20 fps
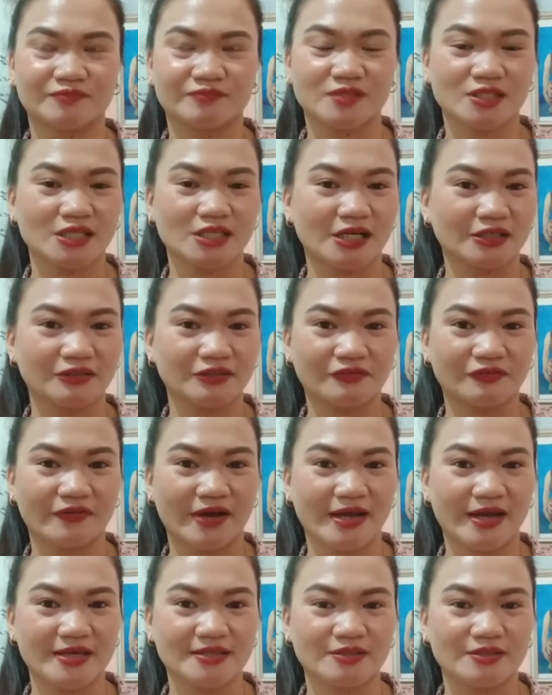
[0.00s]

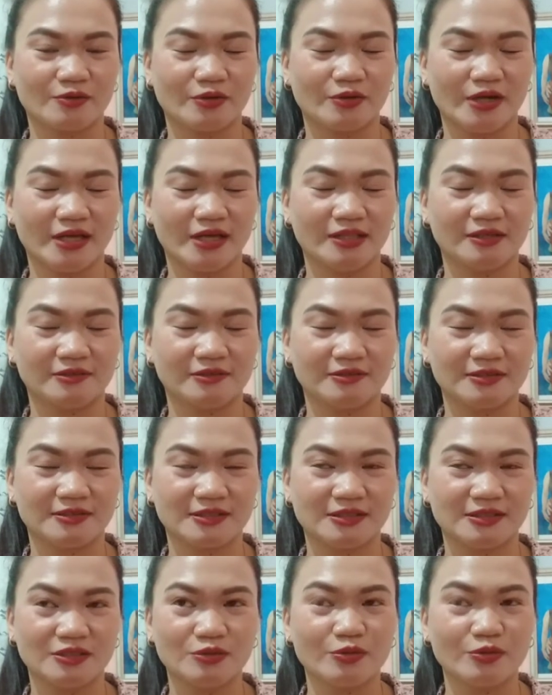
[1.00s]
sacrifice, or I don't
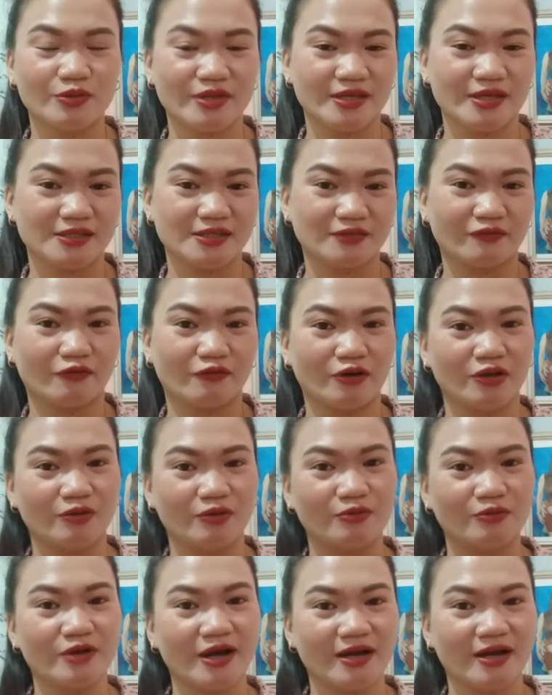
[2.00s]
do this for
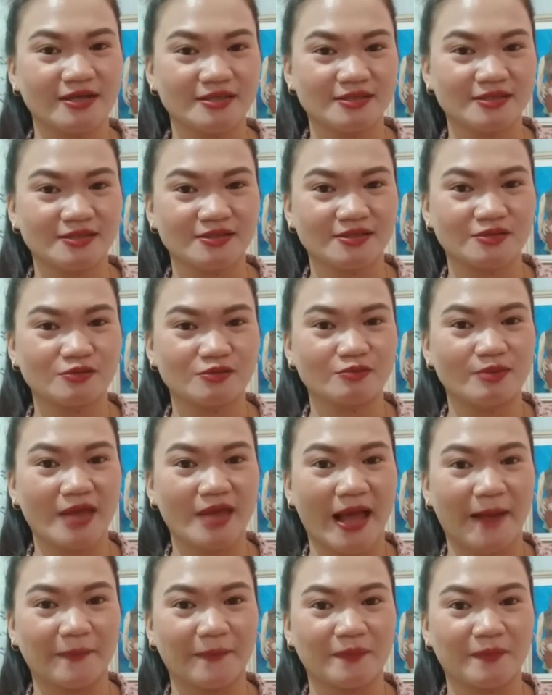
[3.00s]
you guys to be
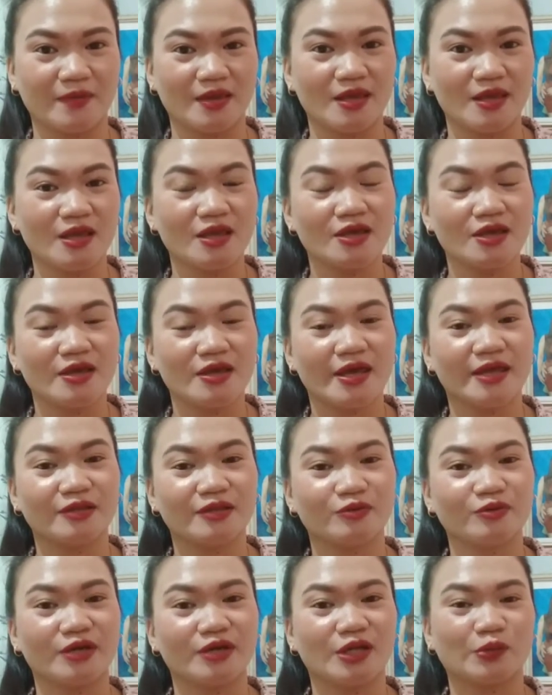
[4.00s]
happy
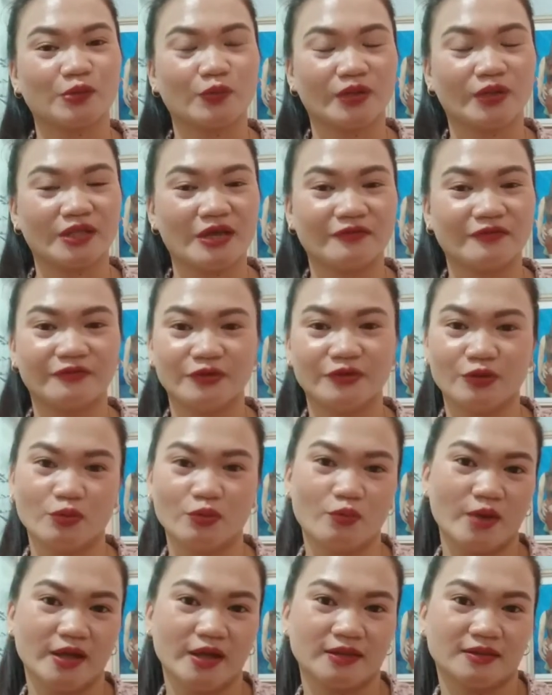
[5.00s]
and to get whatever
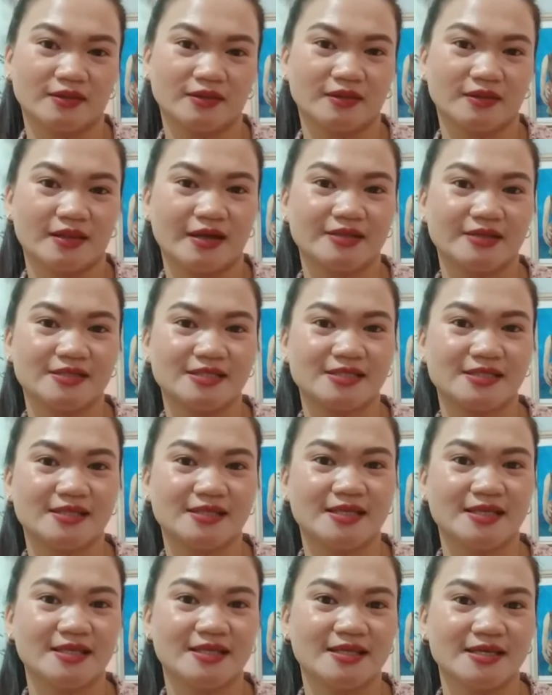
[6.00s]
you want. I
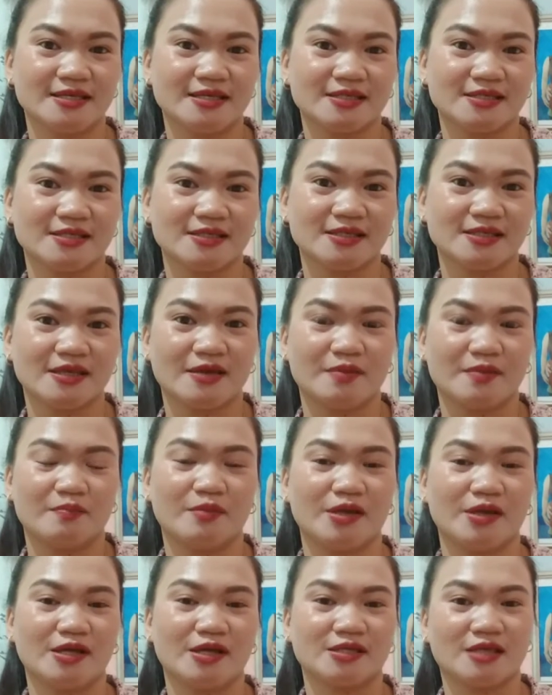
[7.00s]
just did this
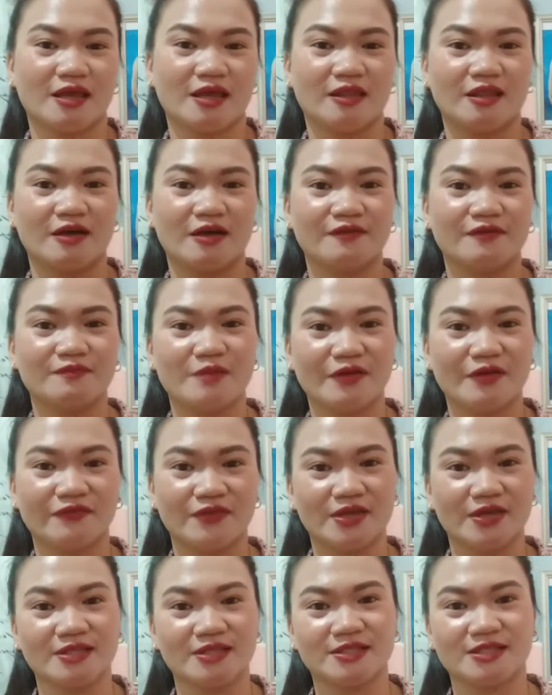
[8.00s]
because I love my
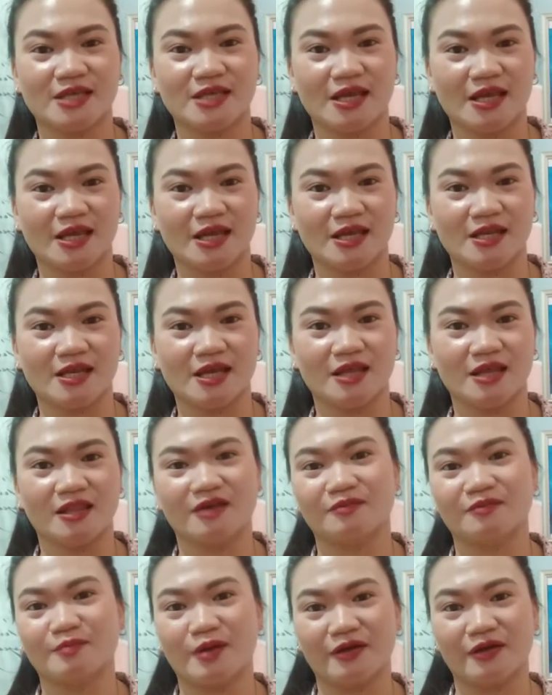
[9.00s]
fiance and I
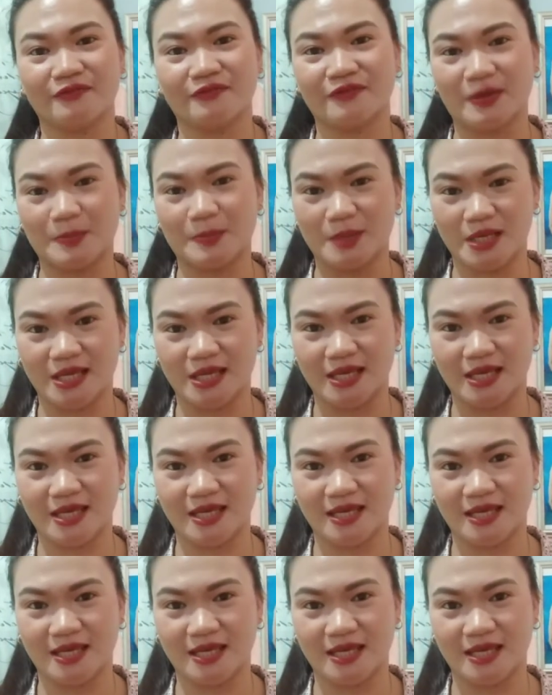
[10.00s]
love my family.